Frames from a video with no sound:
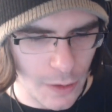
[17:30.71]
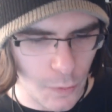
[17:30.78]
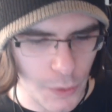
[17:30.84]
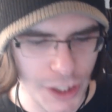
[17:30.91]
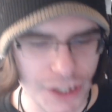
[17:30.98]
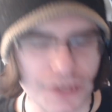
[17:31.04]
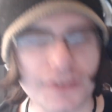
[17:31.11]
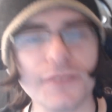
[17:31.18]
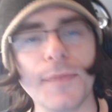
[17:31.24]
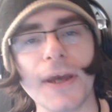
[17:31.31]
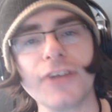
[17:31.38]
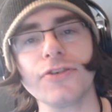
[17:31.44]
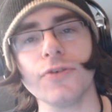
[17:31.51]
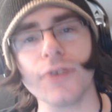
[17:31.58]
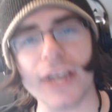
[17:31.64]
which
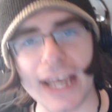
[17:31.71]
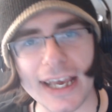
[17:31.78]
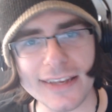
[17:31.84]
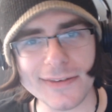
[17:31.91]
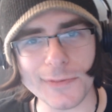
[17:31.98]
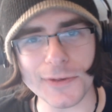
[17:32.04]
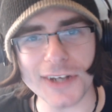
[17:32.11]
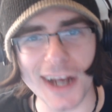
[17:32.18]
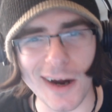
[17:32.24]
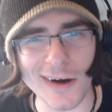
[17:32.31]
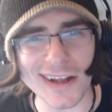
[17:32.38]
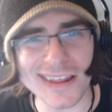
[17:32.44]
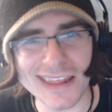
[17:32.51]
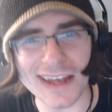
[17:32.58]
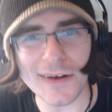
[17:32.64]
special guest, which I
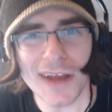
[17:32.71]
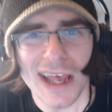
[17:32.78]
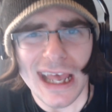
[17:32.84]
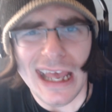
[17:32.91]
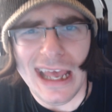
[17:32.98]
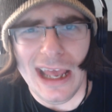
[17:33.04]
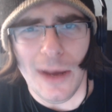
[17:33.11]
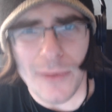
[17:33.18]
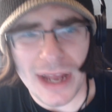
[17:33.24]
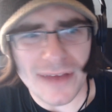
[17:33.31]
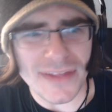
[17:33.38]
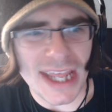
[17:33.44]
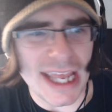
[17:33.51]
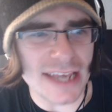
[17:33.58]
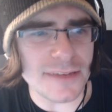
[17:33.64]
already think we
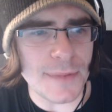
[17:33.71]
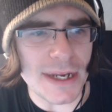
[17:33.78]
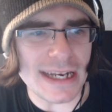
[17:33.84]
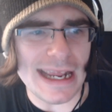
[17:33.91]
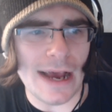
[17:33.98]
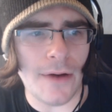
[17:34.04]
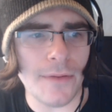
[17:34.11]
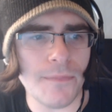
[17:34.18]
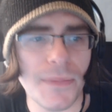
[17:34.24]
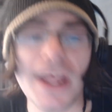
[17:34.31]
have the guest picked out.